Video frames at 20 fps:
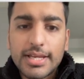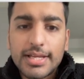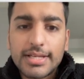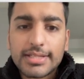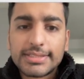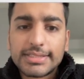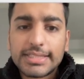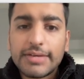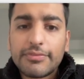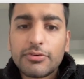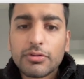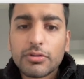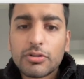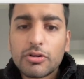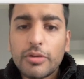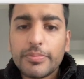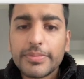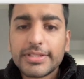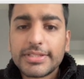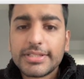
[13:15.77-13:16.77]
Several
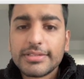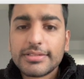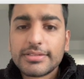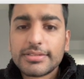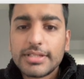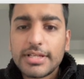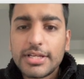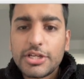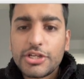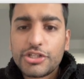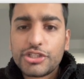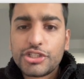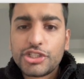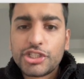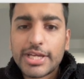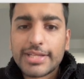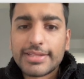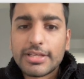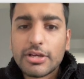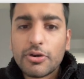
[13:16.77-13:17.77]
commenters
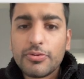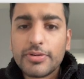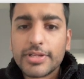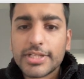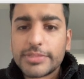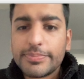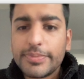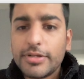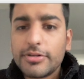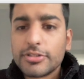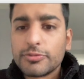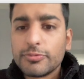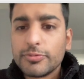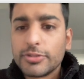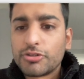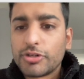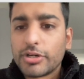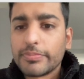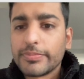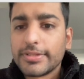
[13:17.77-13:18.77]
shared their own experience with
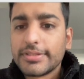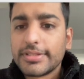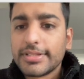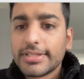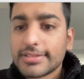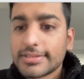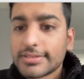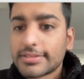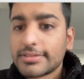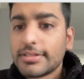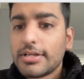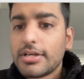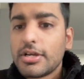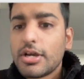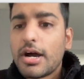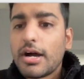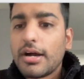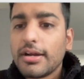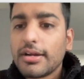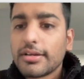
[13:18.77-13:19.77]
treadmill desks,
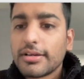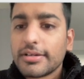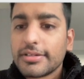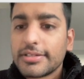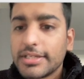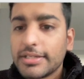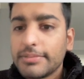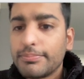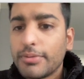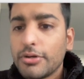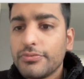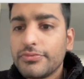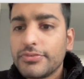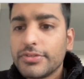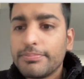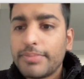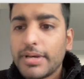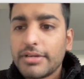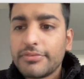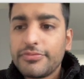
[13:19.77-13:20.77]
highlighting both the
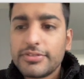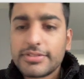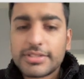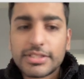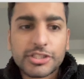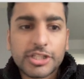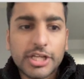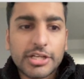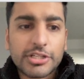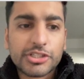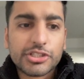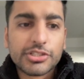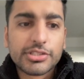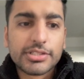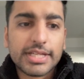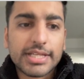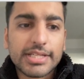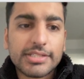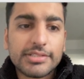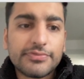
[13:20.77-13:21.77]
benefits and challenges
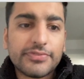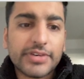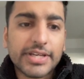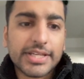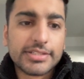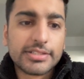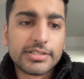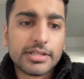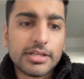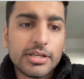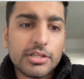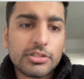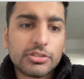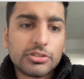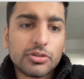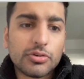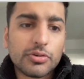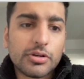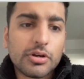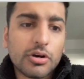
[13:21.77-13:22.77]
they faced.
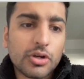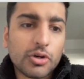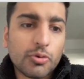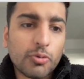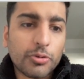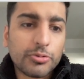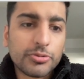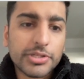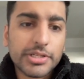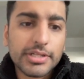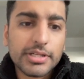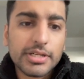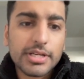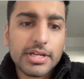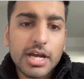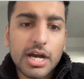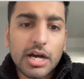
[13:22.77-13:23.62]
So got a quote here.